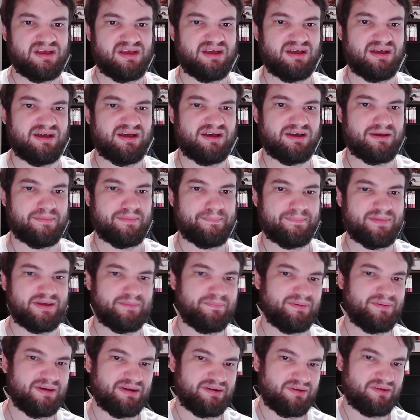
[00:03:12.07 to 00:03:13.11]
Um,
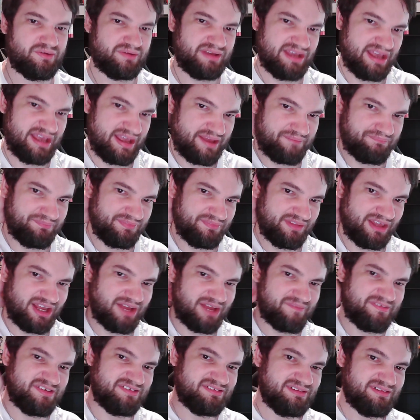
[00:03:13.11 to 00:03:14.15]
but okay,
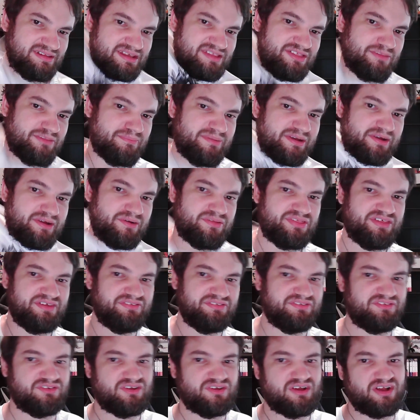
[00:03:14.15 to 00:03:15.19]
obviously the bigger thing
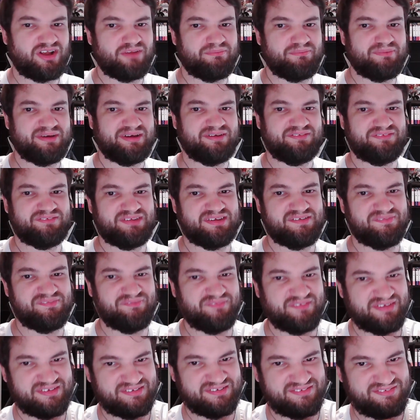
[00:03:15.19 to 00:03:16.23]
to talk about
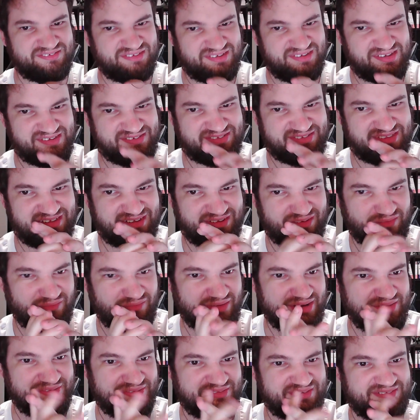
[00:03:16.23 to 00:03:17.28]
is is that
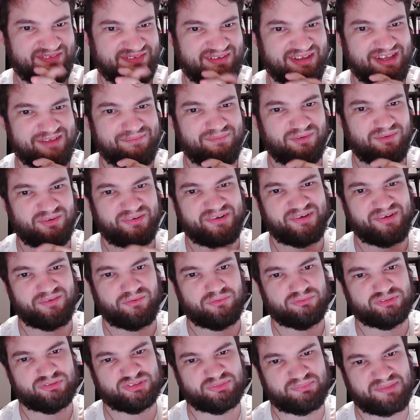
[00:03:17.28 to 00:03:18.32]
around the time our
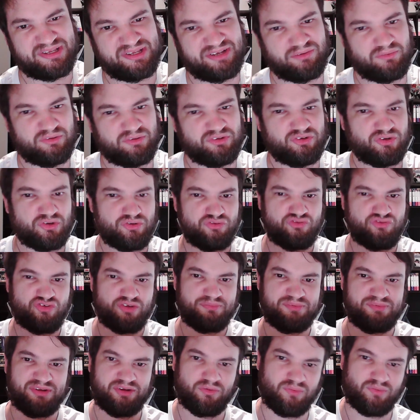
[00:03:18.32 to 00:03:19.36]
heroes make a return
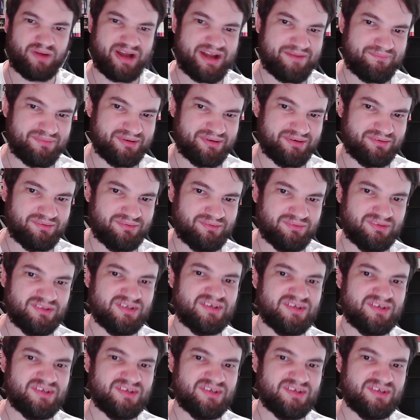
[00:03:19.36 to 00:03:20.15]
trip to Granbell,